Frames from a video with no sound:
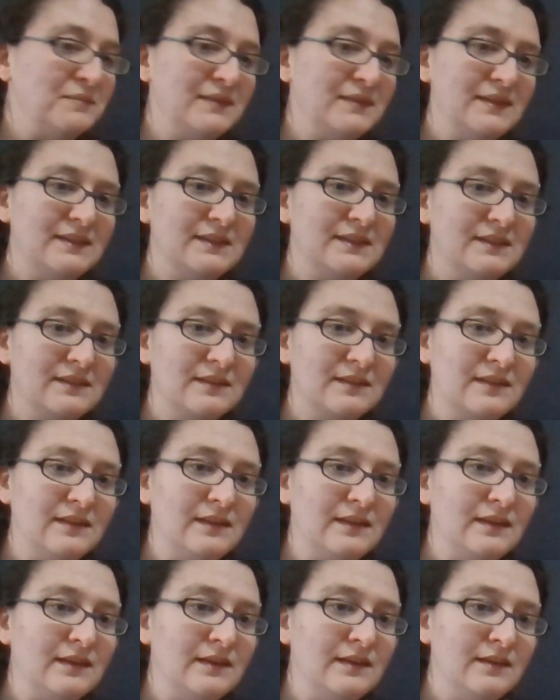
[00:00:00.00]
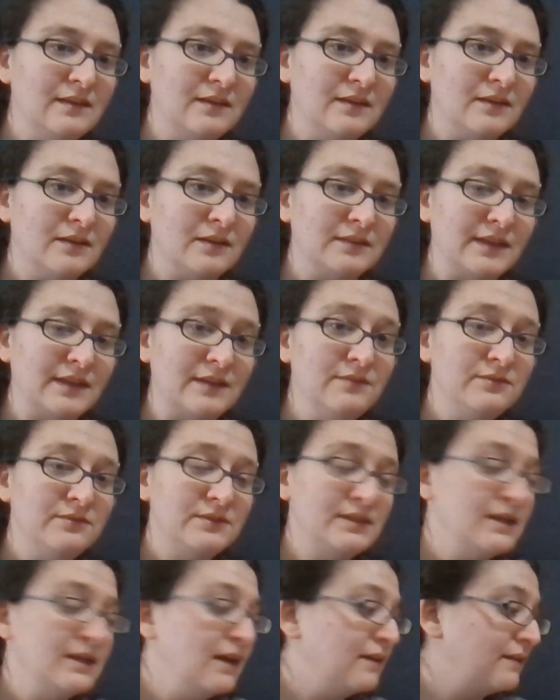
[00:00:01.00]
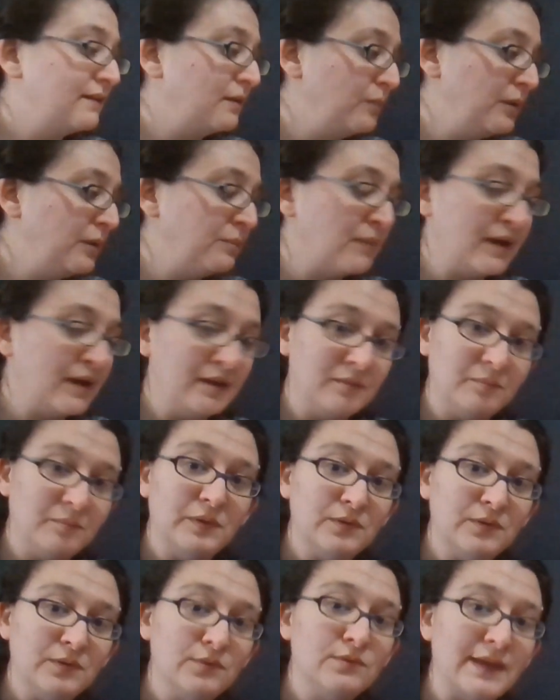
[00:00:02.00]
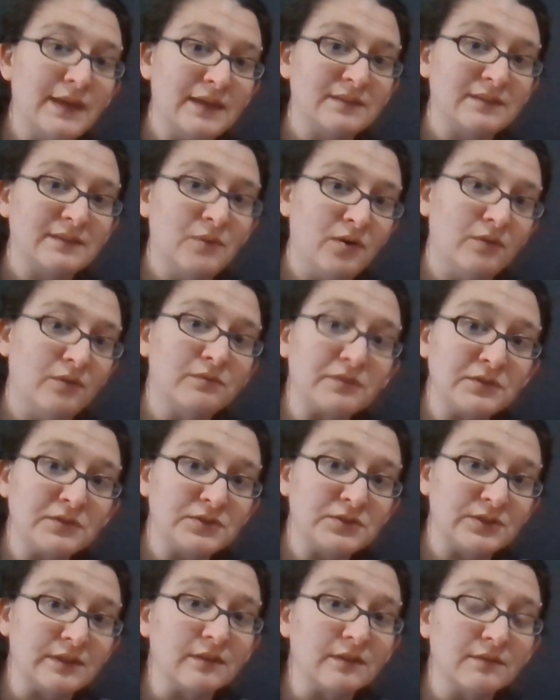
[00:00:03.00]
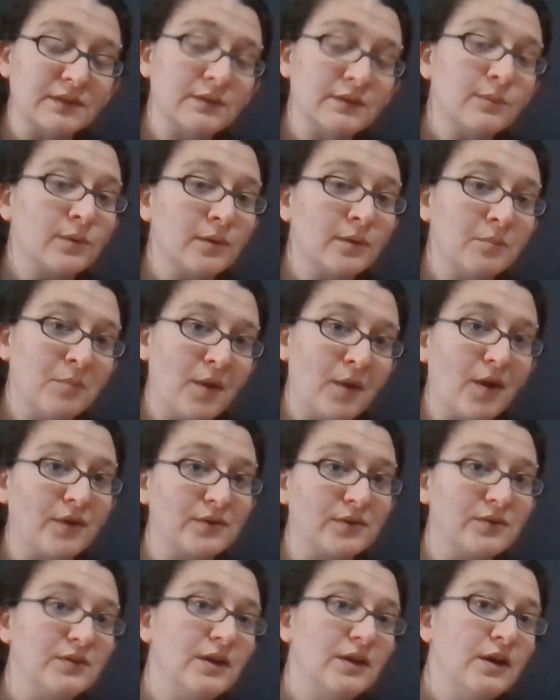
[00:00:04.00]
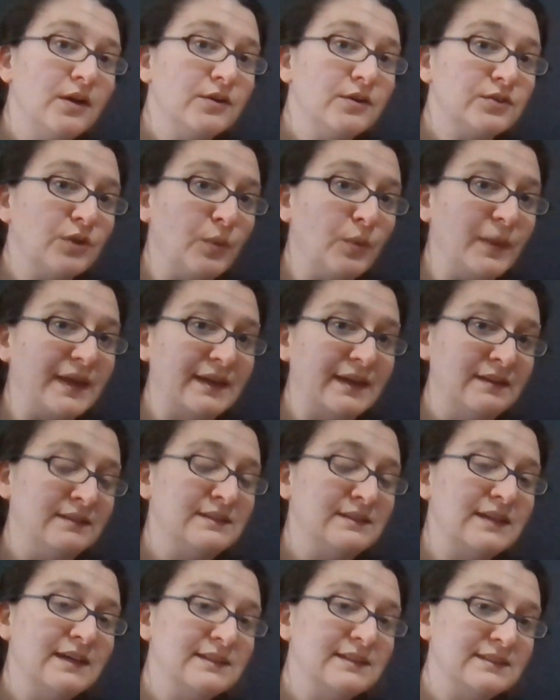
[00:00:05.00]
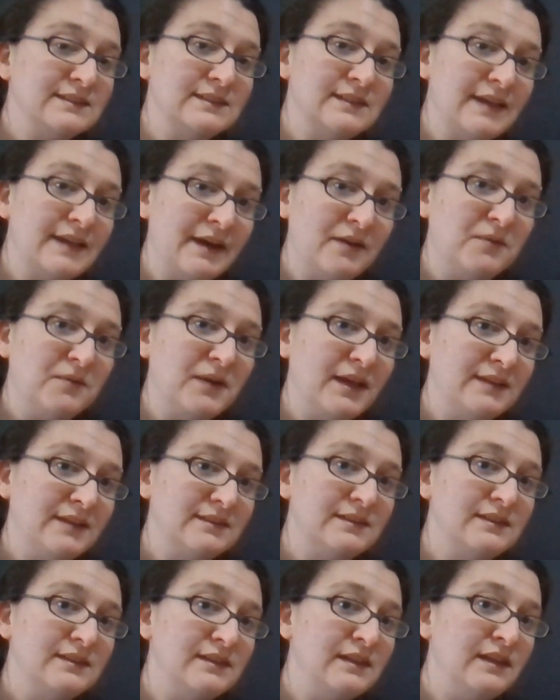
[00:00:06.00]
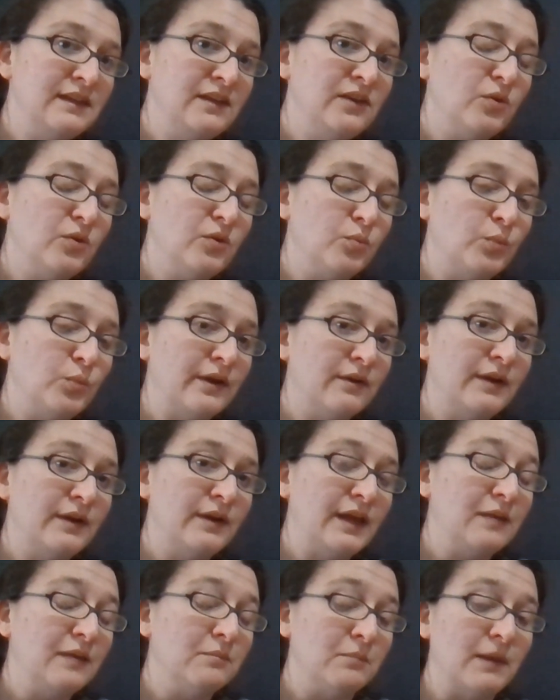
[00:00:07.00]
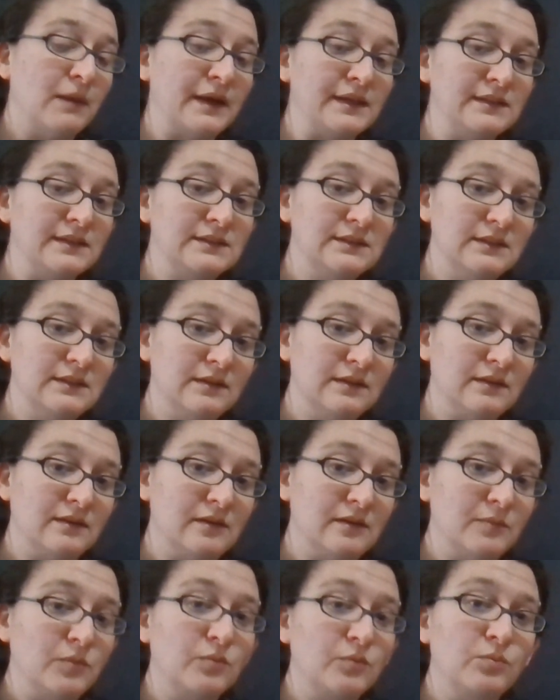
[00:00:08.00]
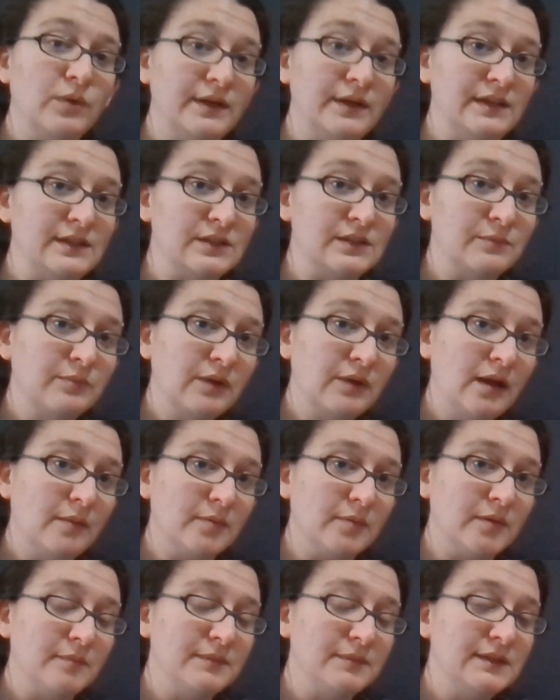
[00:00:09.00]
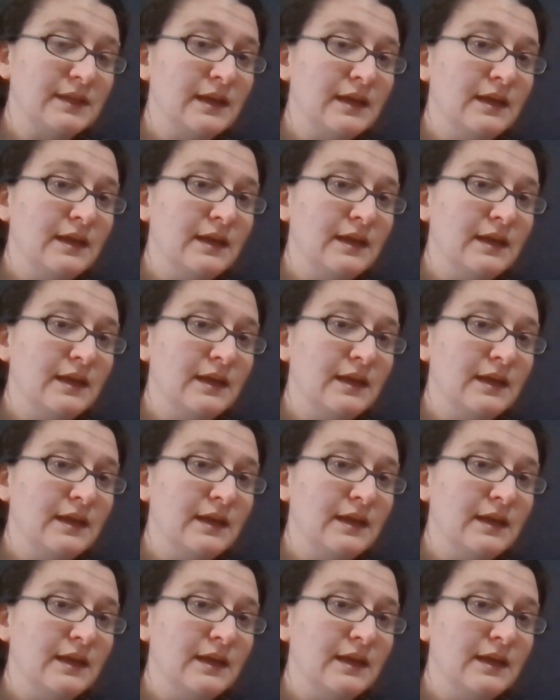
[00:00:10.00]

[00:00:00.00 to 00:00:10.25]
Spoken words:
ski lift, then we might build a small version of it or a model so we can test it out and see where it might run into problems.